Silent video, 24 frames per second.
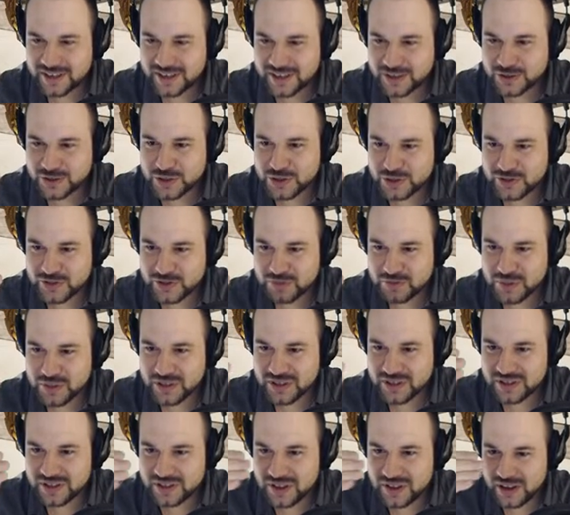It should have
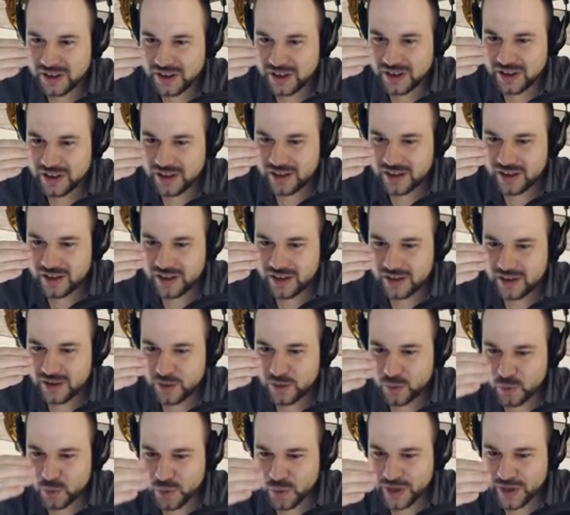been
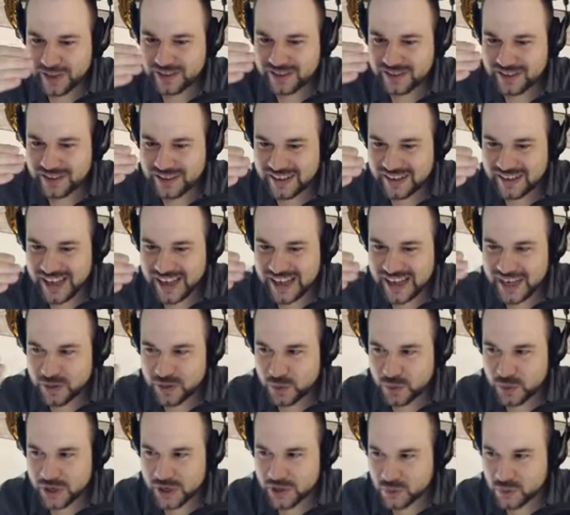
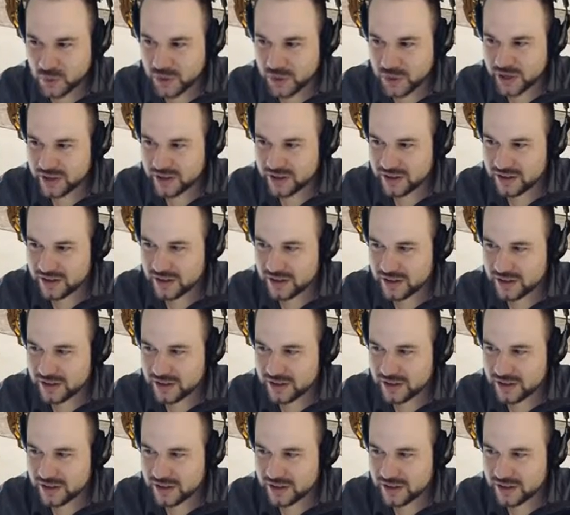1911.